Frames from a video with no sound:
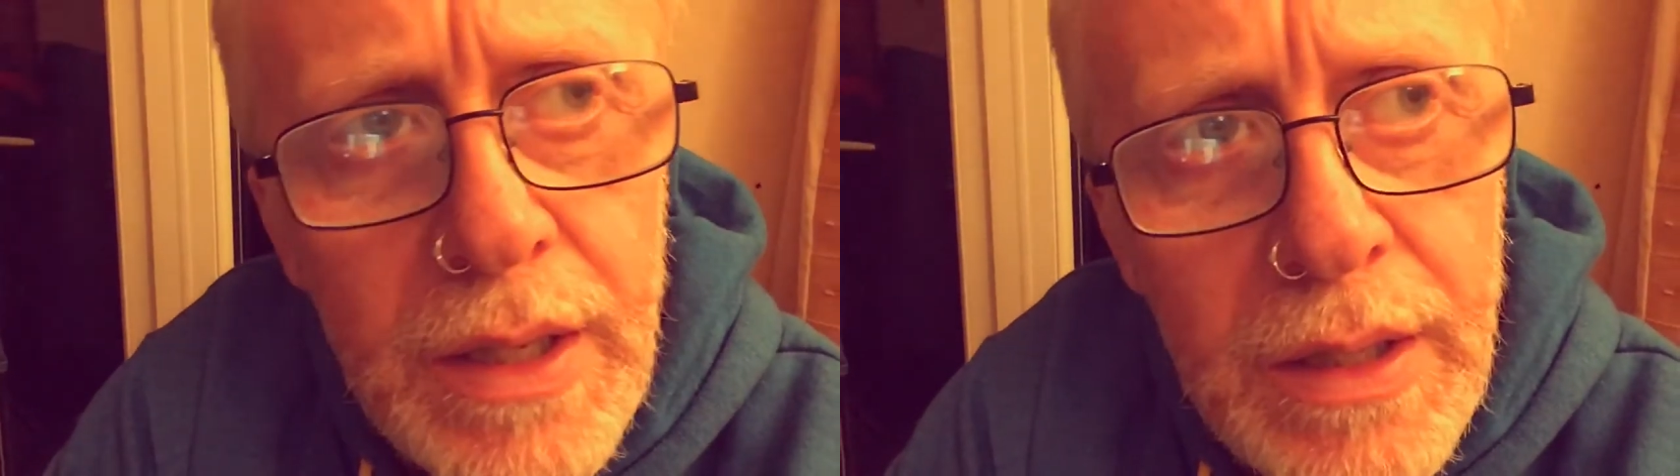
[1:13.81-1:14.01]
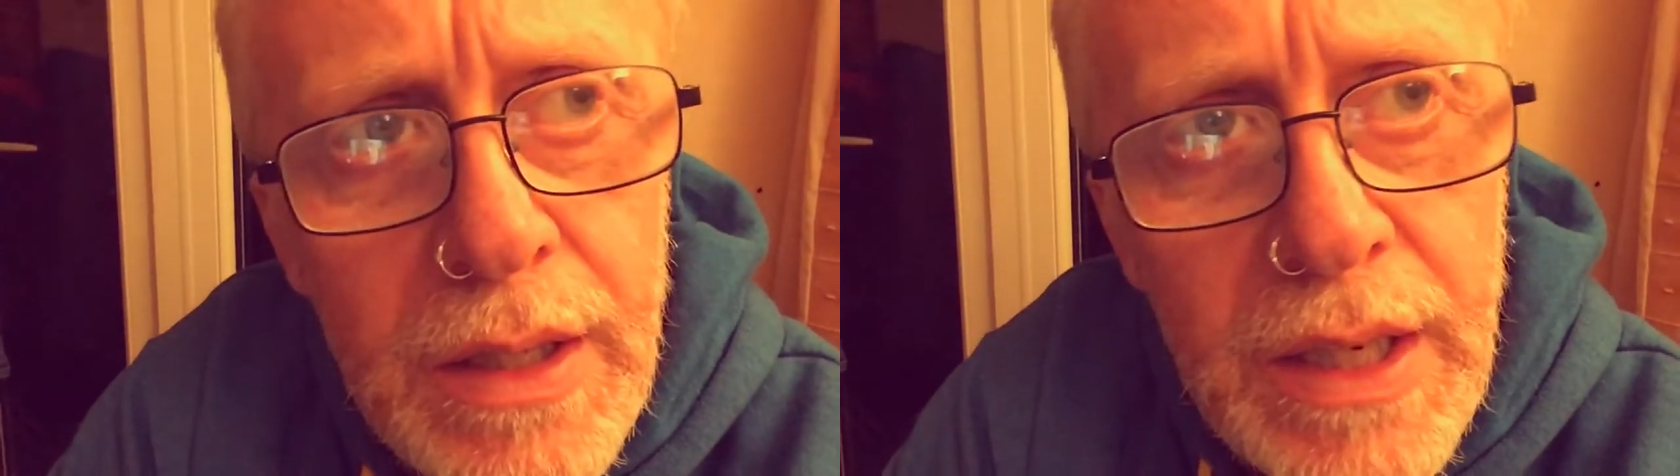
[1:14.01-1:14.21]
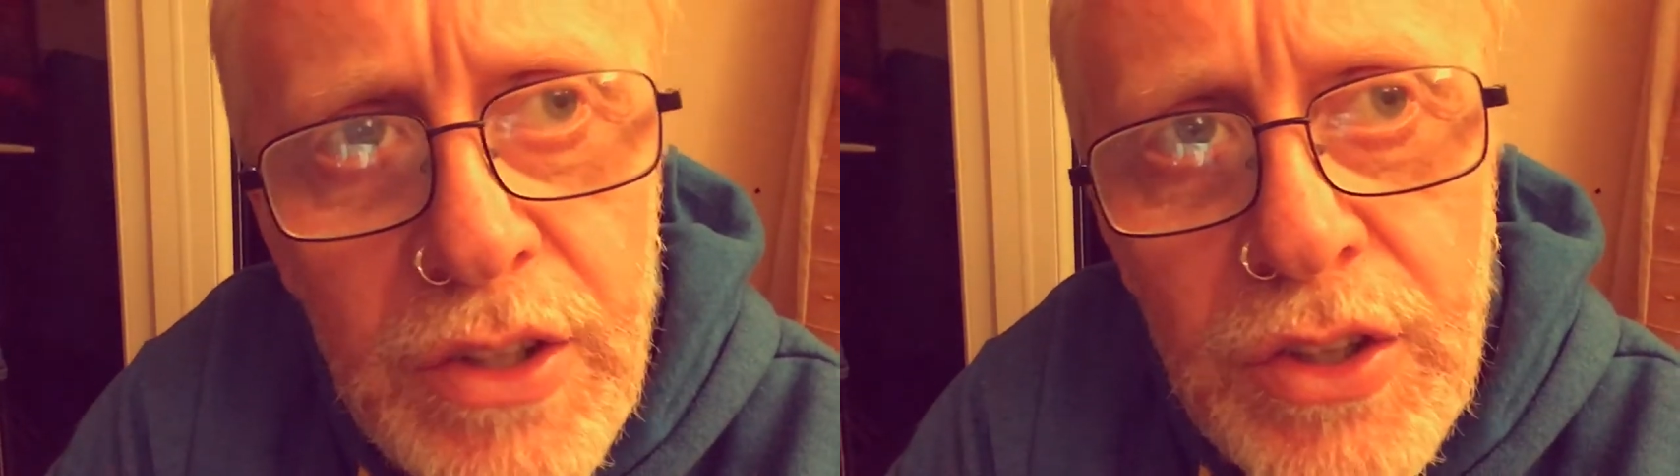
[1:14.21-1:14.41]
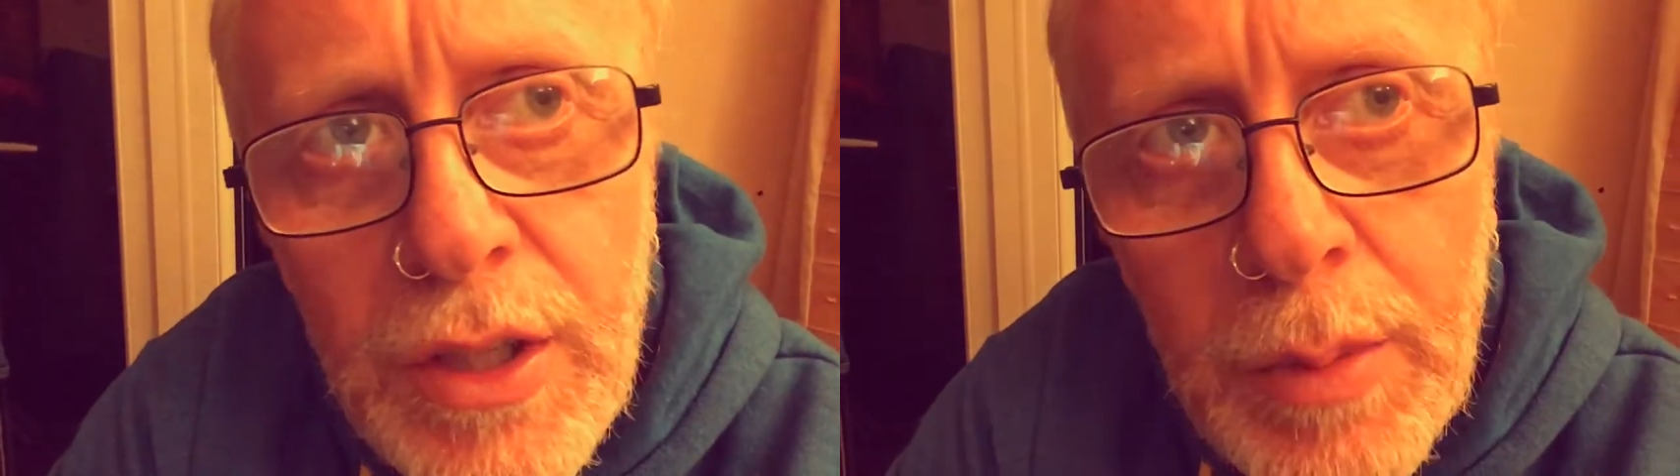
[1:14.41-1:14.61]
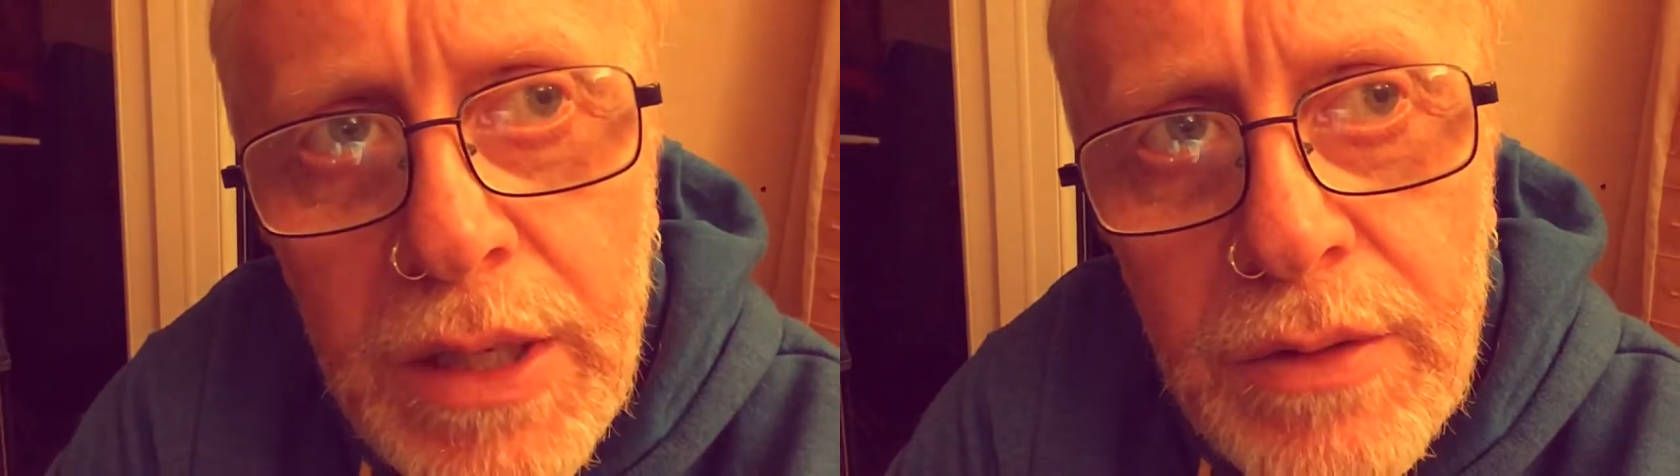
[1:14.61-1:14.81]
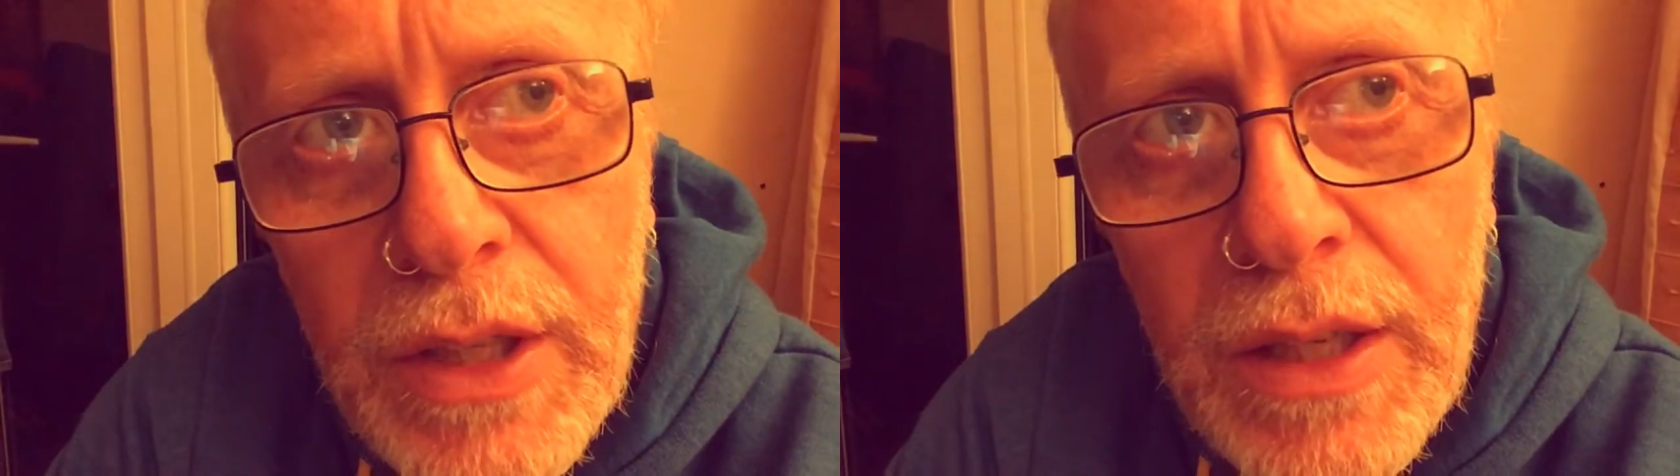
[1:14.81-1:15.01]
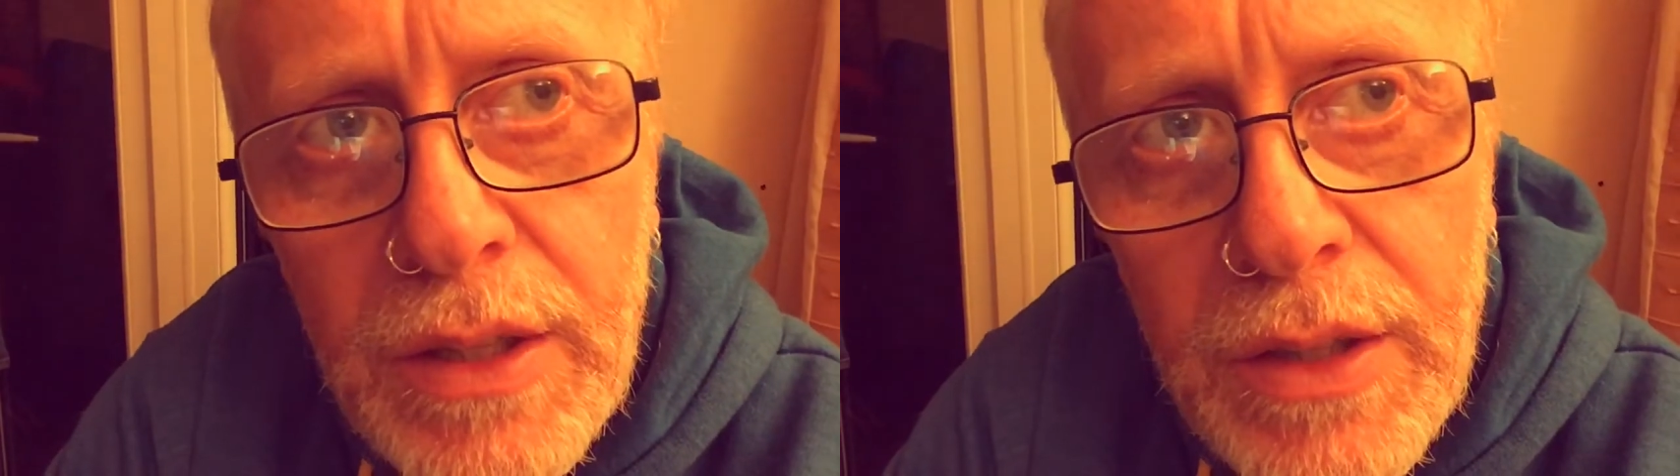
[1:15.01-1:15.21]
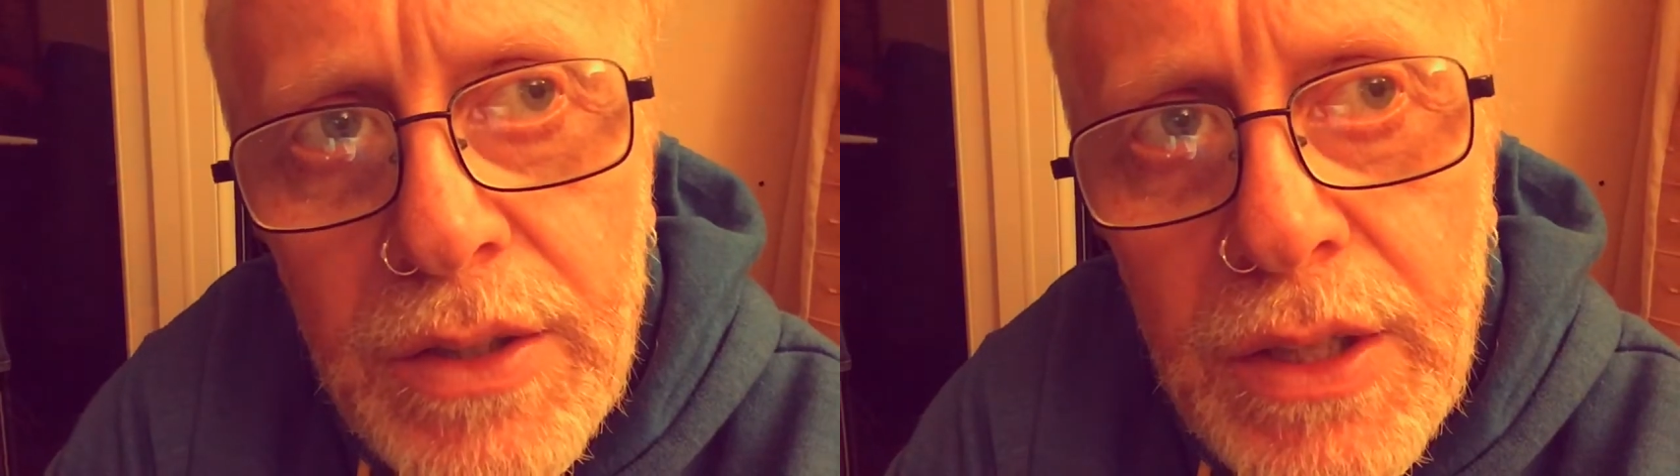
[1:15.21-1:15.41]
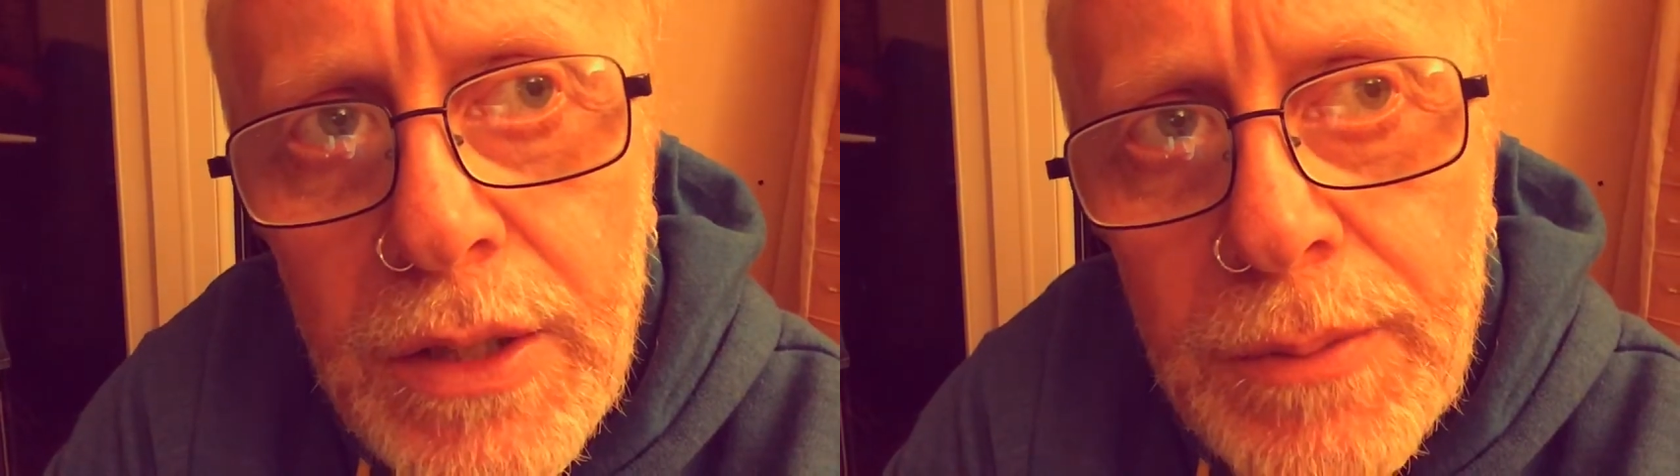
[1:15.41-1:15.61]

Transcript: connection about 10 years ago.